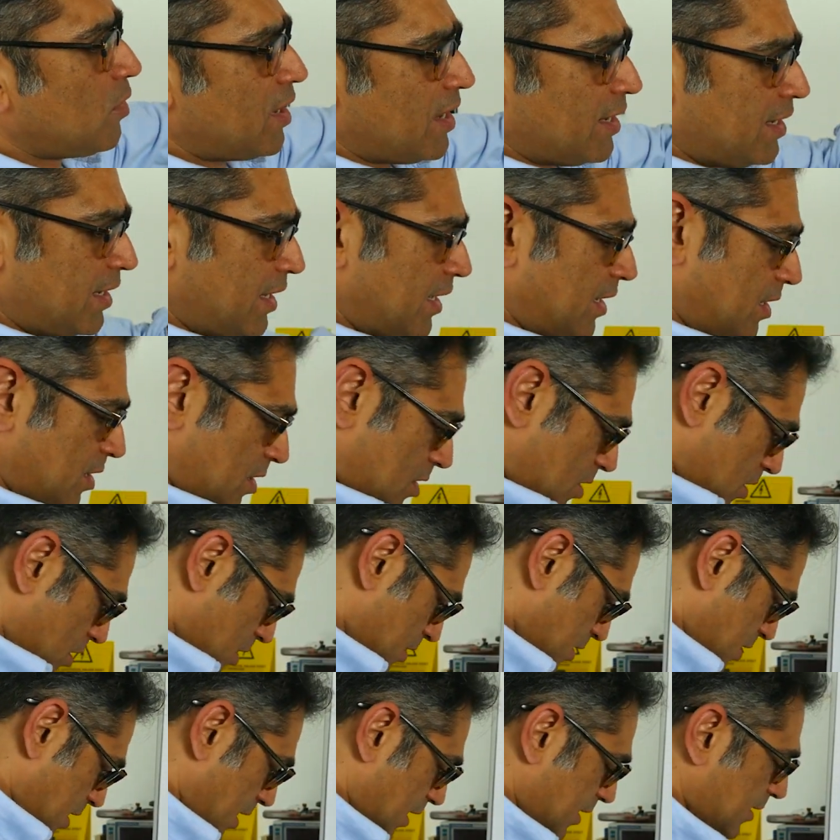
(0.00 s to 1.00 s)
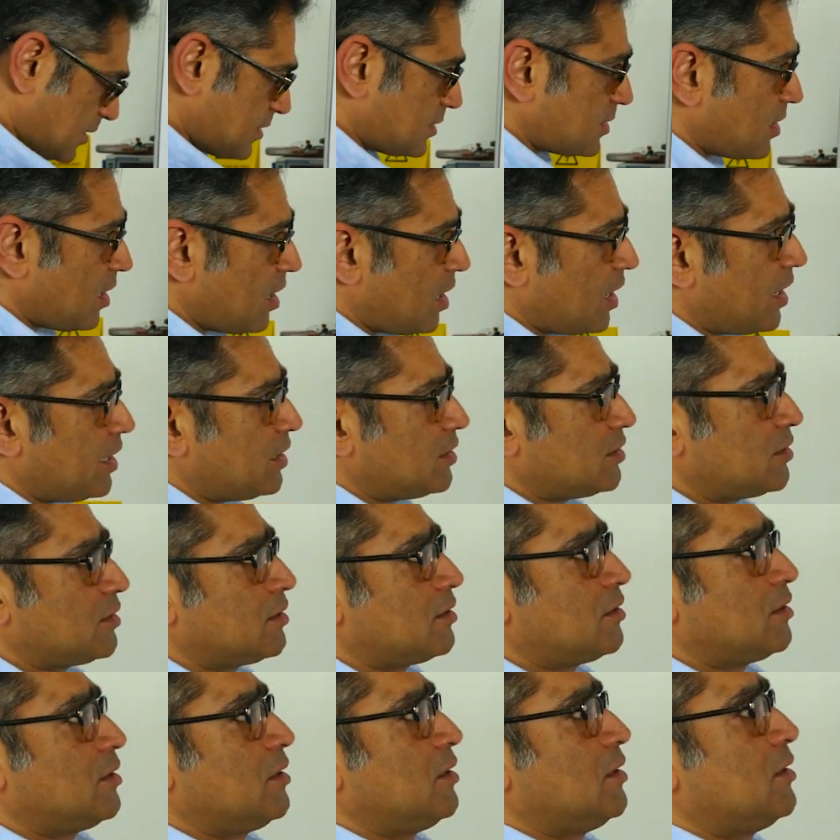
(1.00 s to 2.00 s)
winding on the other side.
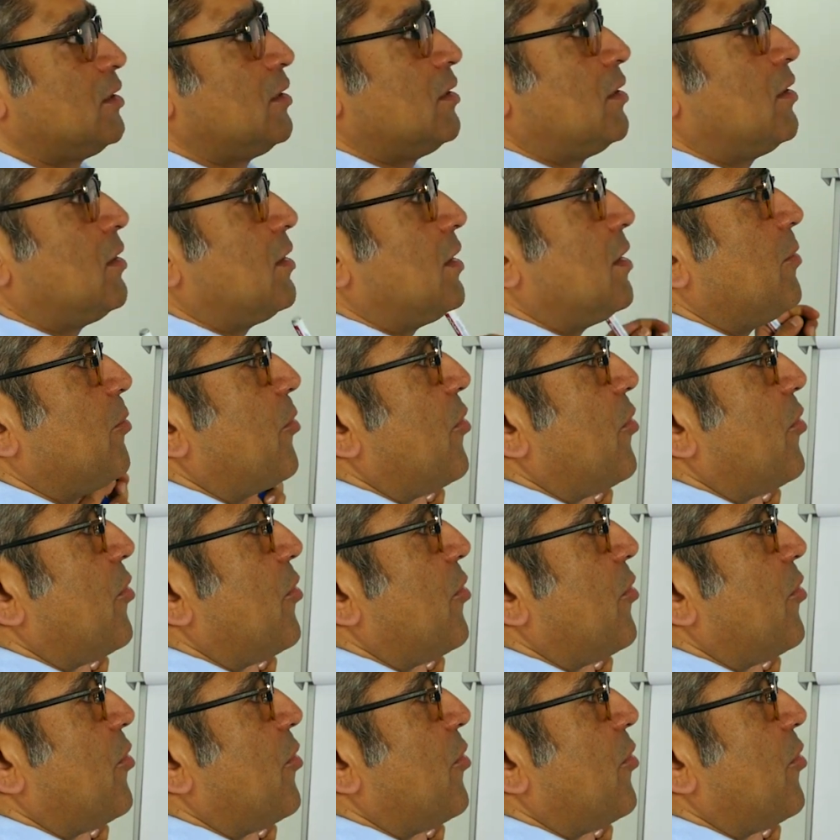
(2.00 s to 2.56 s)
In